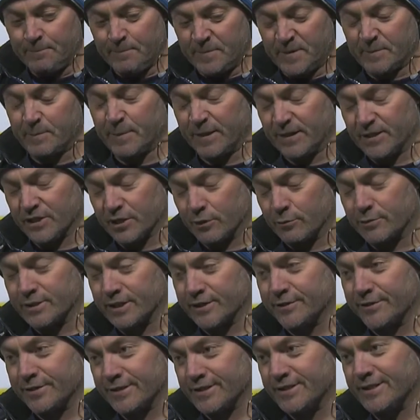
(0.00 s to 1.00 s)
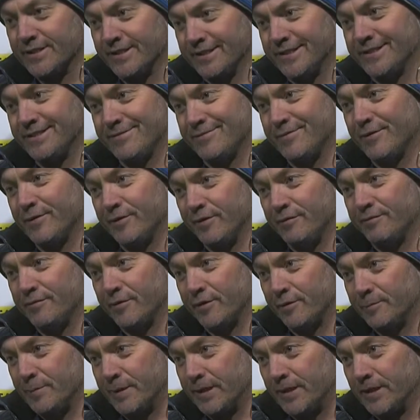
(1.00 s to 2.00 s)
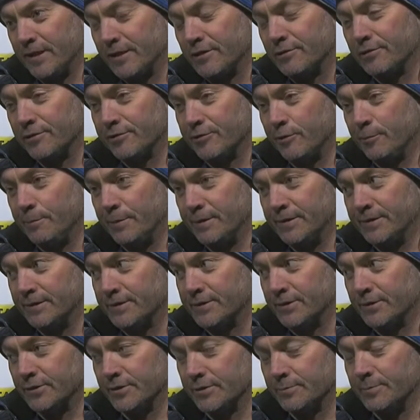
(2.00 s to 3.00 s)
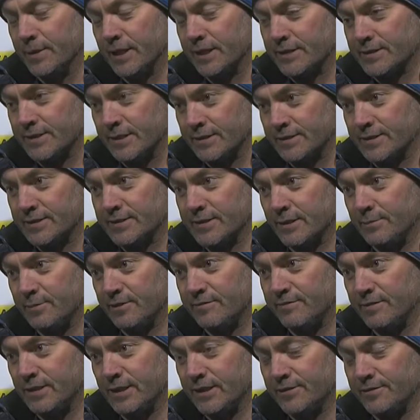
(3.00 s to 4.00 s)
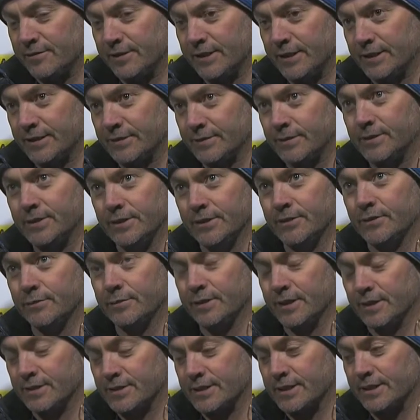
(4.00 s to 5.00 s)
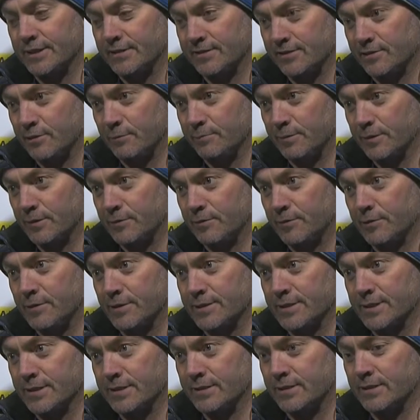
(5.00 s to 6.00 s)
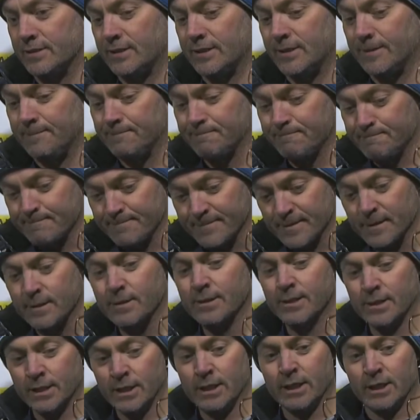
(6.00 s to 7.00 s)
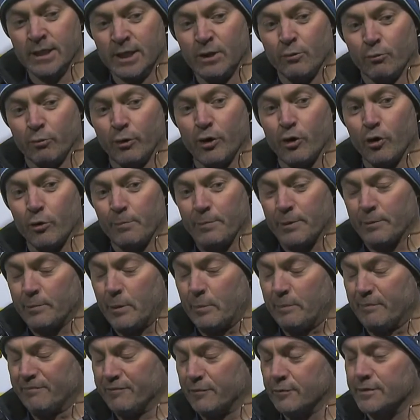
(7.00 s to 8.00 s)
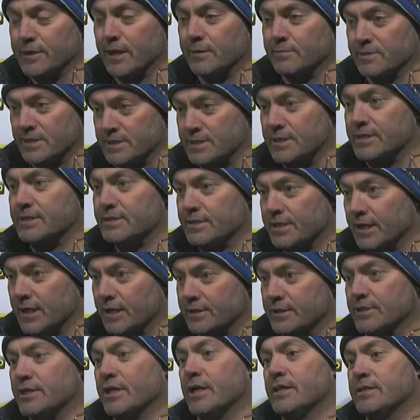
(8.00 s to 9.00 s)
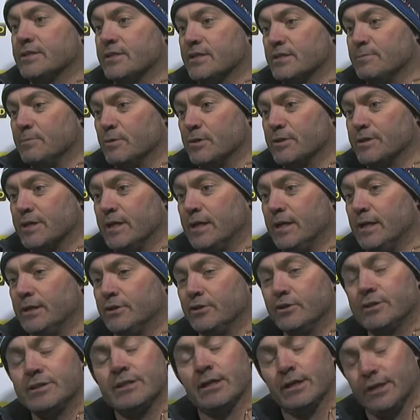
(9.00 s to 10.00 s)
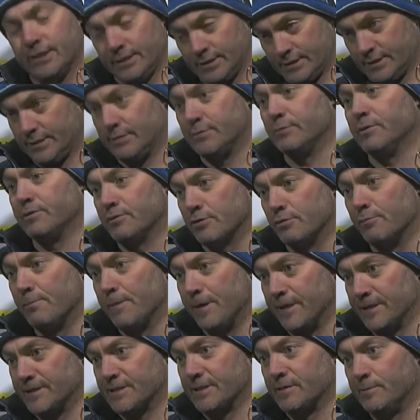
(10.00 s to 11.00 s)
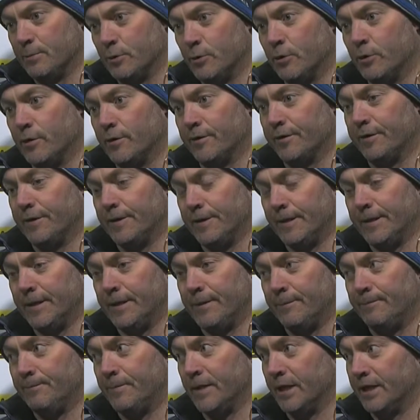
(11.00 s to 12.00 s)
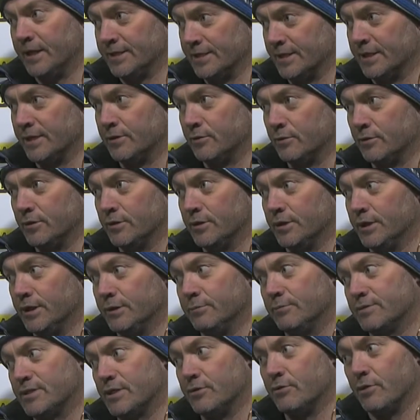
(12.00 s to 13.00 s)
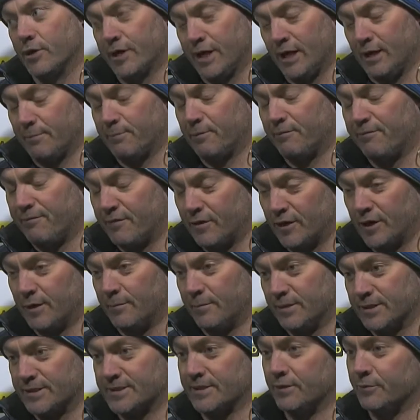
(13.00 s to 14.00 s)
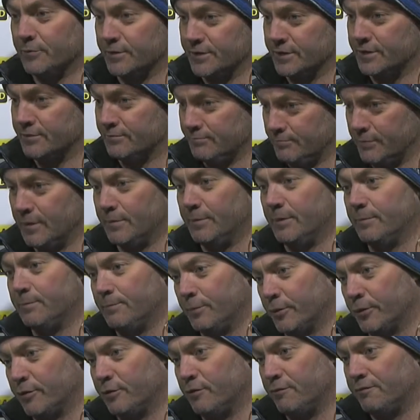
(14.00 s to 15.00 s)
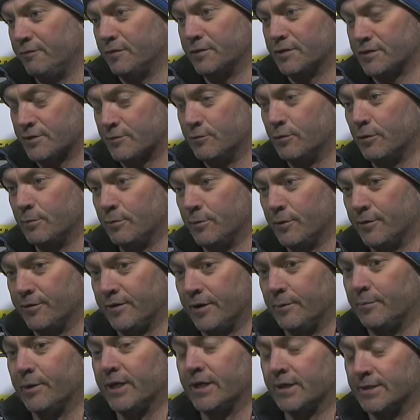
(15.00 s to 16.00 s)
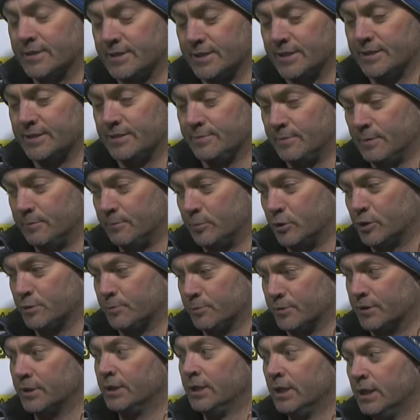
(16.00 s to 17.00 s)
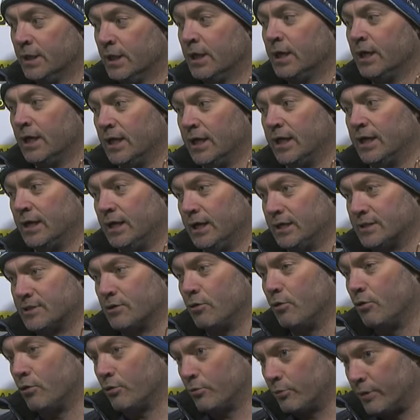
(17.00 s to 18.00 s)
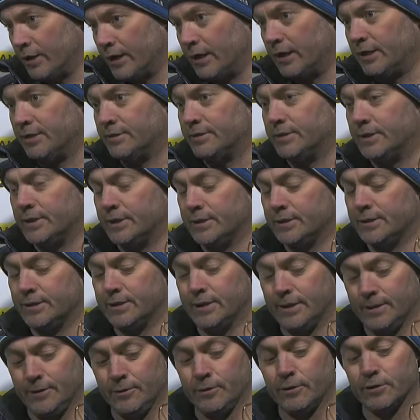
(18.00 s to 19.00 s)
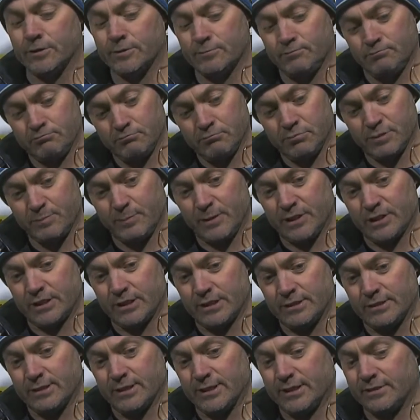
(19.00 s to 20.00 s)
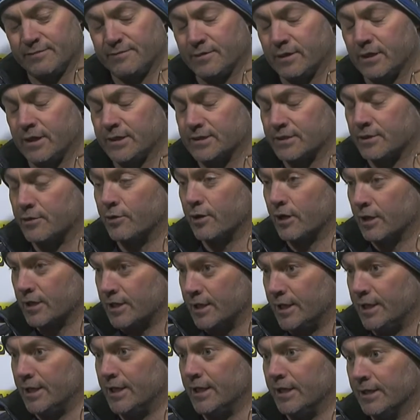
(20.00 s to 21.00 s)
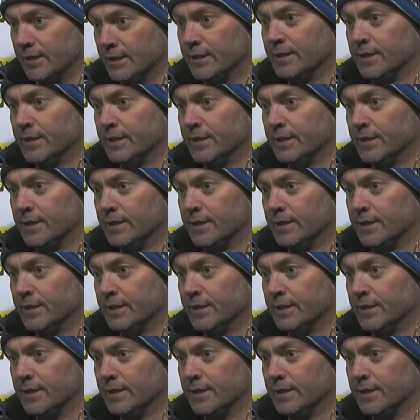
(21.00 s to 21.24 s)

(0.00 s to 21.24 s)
the pitch out there is, is very, very badly cut up, and it you know it makes things into a bit of a lottery. And you know we conceded a couple of goals, and uh, we opened them up a few times and didn't take the chances. But uh, just delighted, we two points on the board, um, and I think it was an okay performance. Now we didn't maybe put enough on the scoreboard and we conceded a bit much, but a lot of lads hurled well and and uh, you know especially delighted for the likes of Conal Keaney.